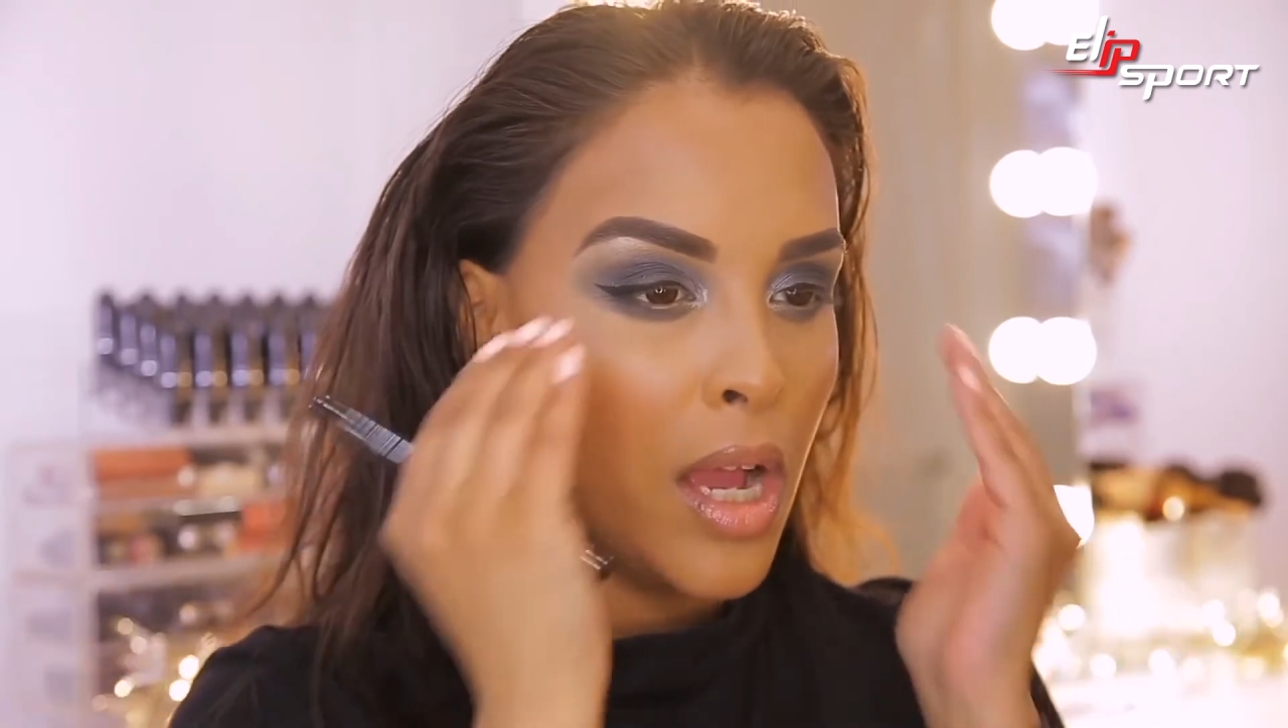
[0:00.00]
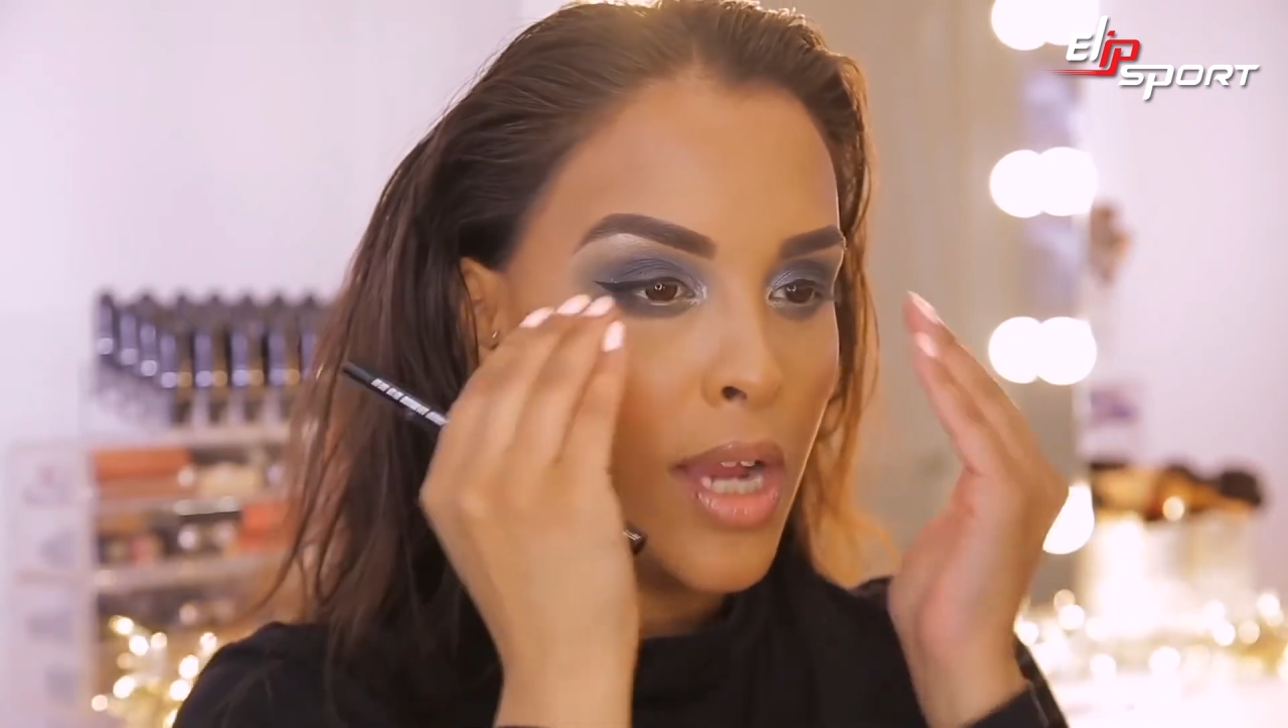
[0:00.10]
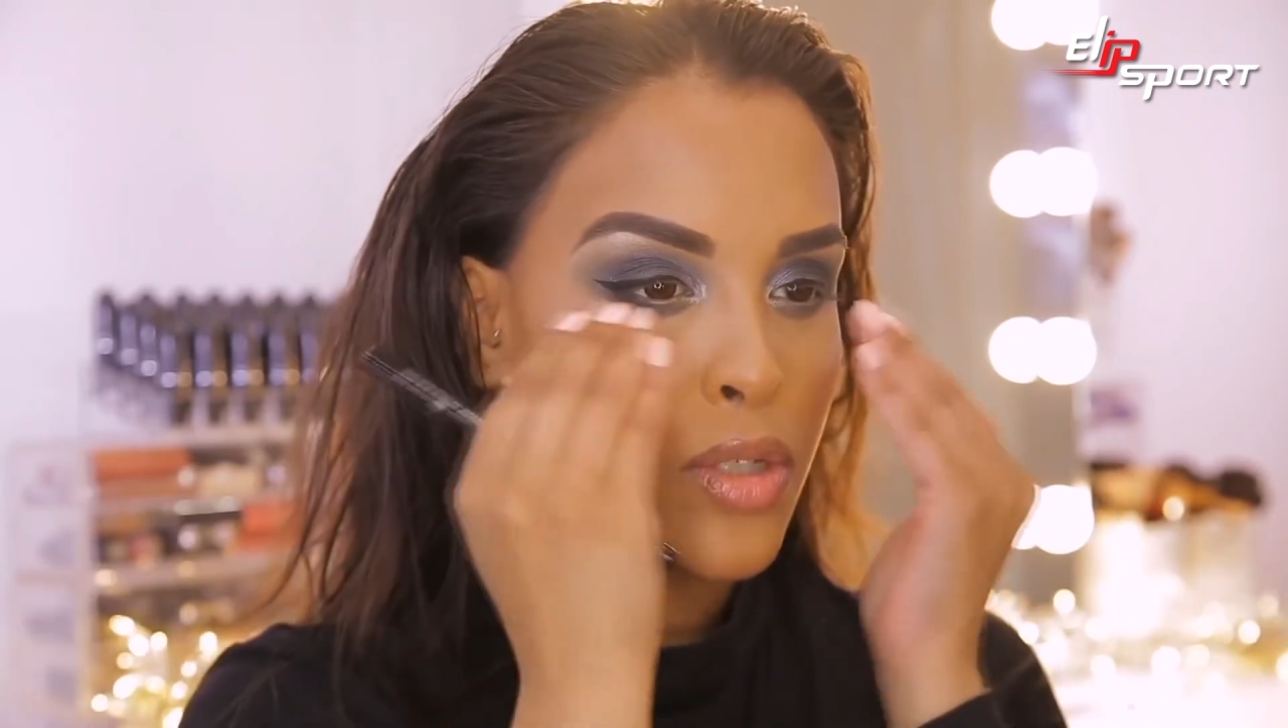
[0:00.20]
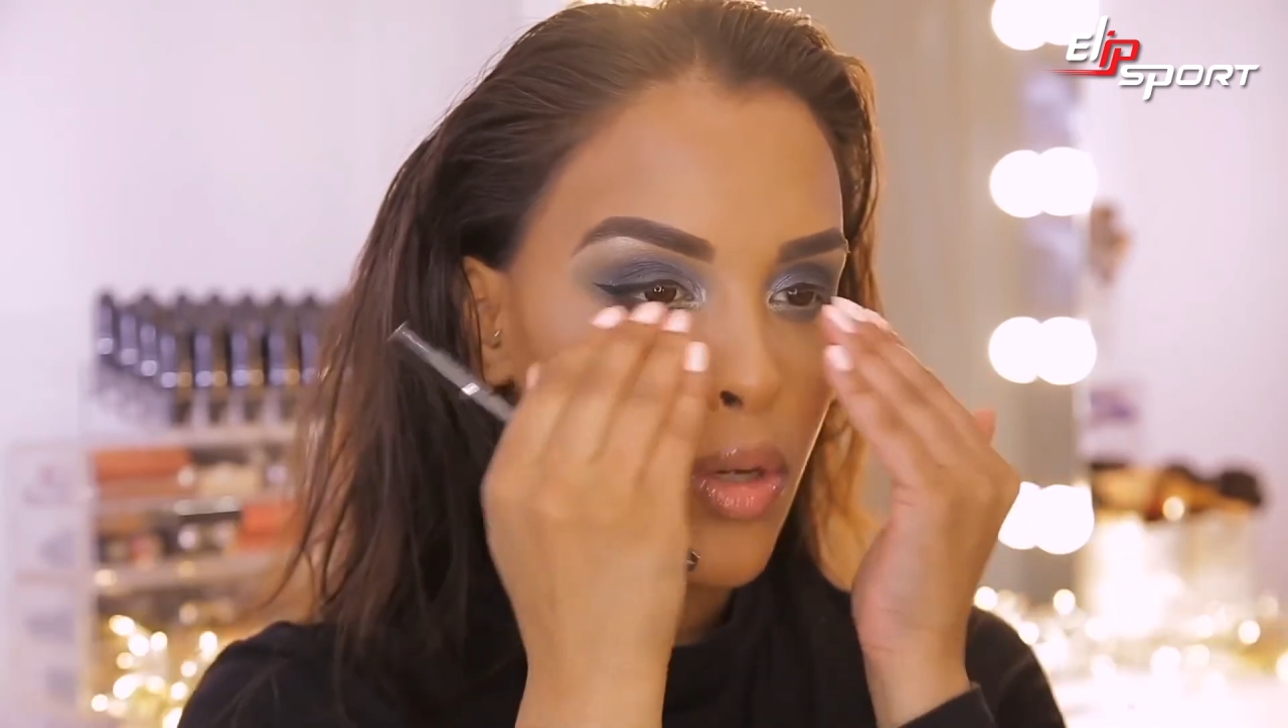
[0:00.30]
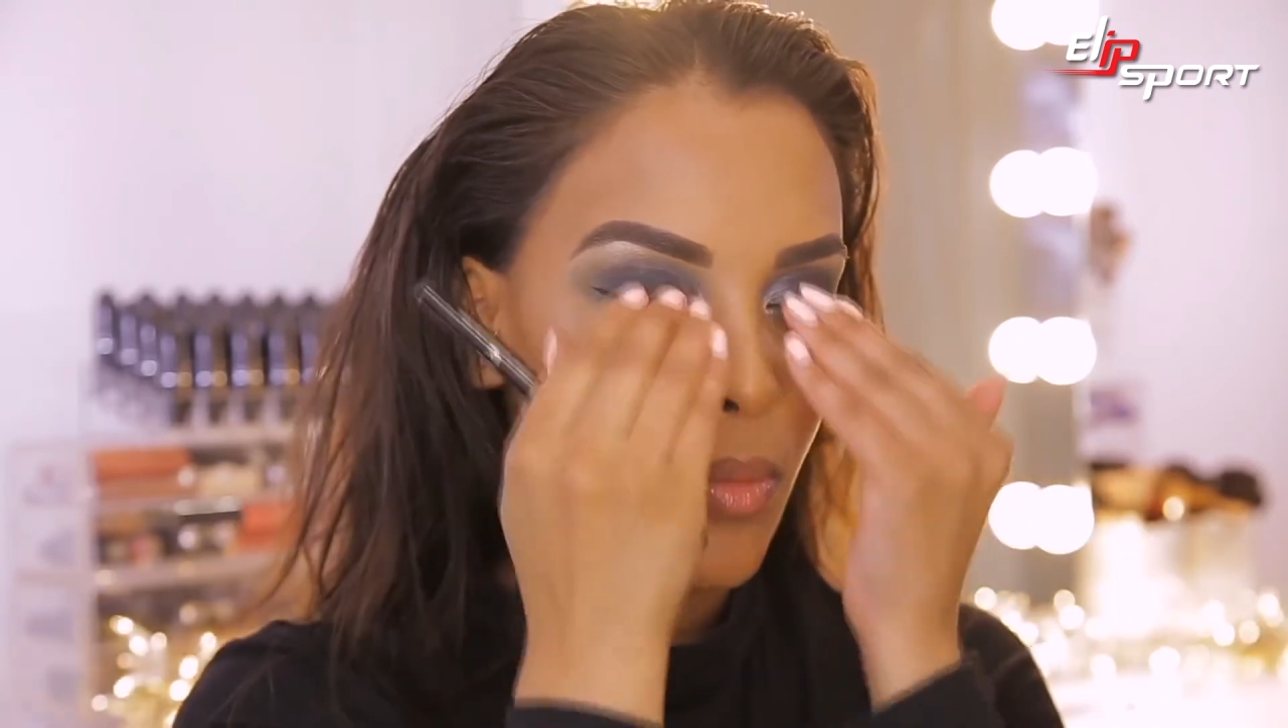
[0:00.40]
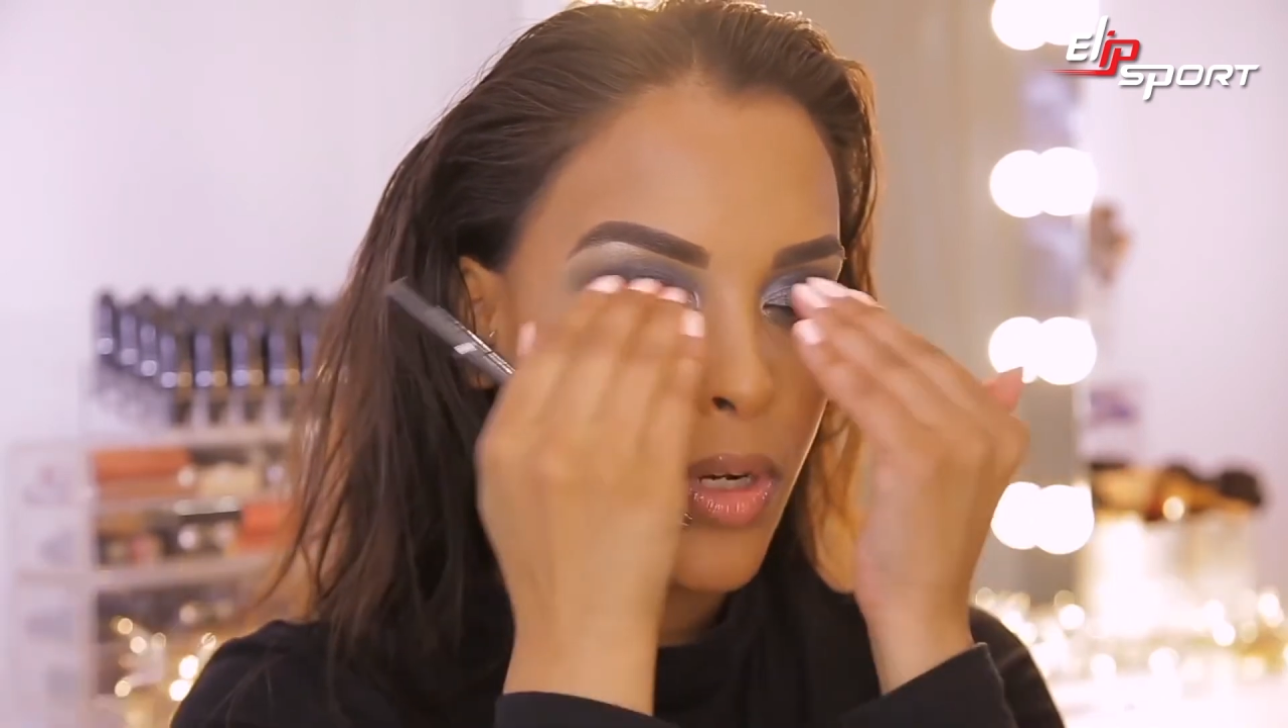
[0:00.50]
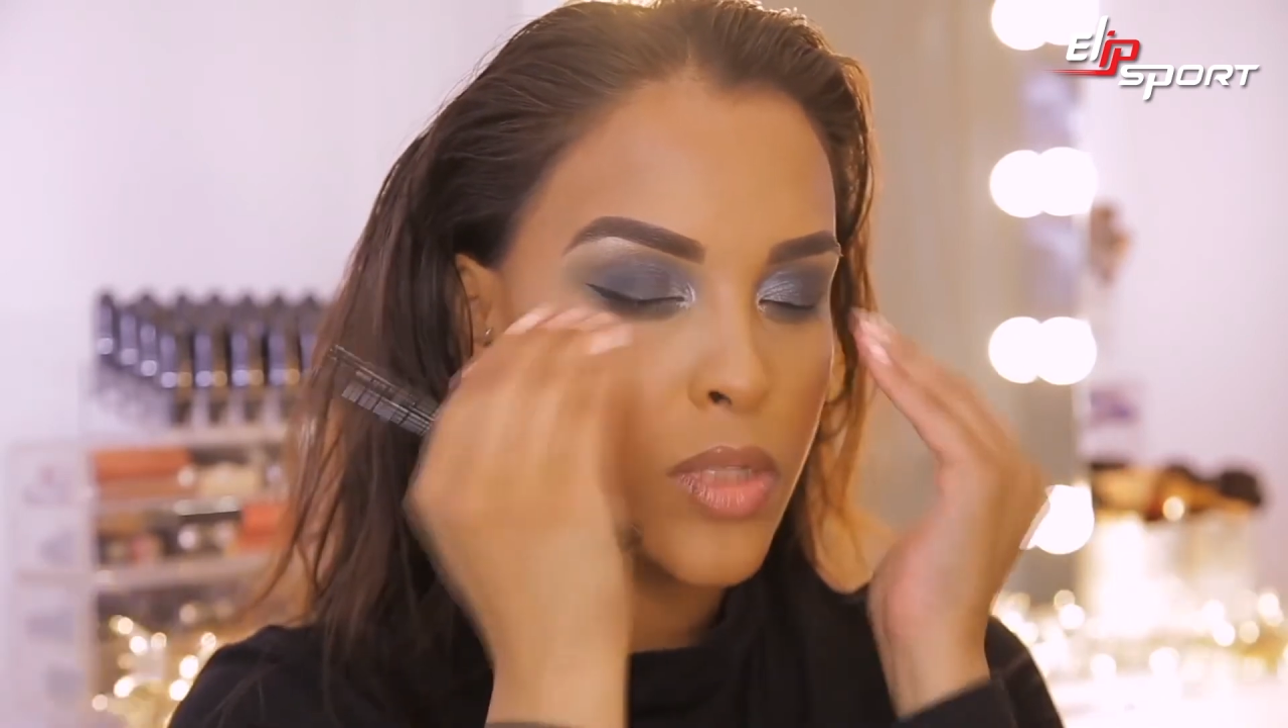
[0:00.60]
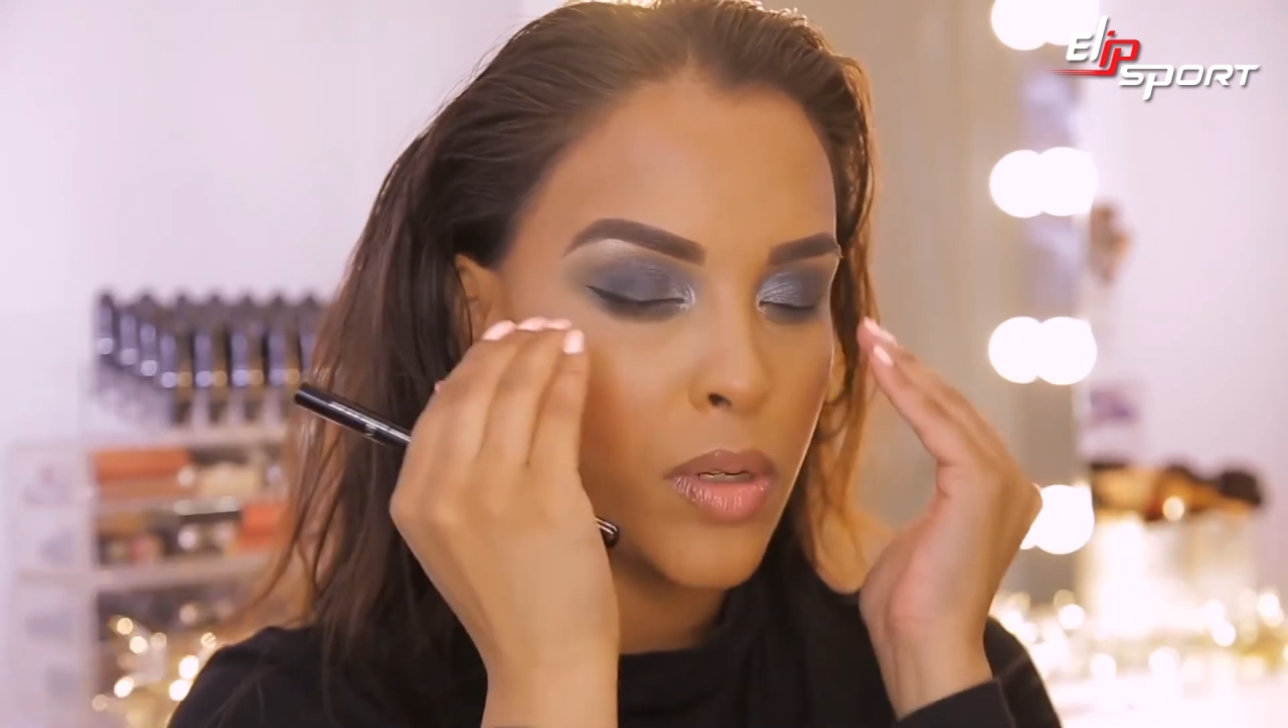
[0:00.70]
I don't want it,